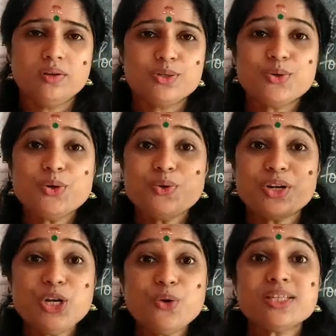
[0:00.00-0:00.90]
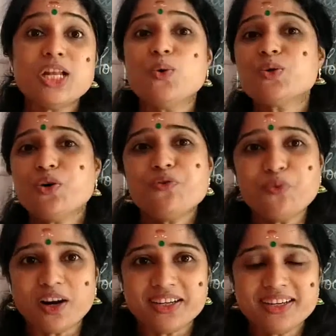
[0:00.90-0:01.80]
So to reduce the loss
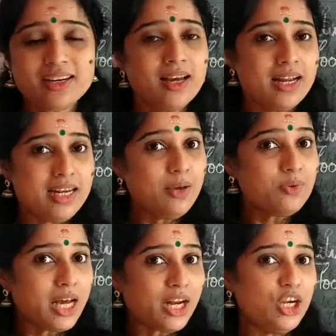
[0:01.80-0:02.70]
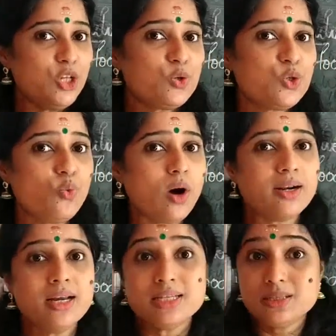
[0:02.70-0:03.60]
of water, leaves are reduced to what?